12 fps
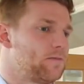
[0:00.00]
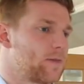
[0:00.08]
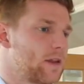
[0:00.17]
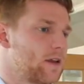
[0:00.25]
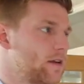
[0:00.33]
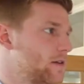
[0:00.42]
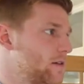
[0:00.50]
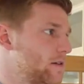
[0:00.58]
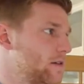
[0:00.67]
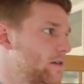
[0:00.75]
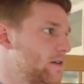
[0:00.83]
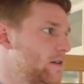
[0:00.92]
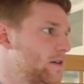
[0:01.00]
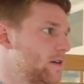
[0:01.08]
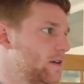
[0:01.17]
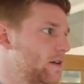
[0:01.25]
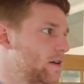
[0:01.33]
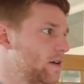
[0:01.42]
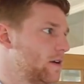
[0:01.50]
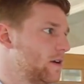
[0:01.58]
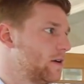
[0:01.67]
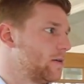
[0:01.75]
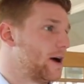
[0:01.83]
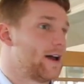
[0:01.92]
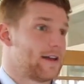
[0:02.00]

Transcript: [no speech]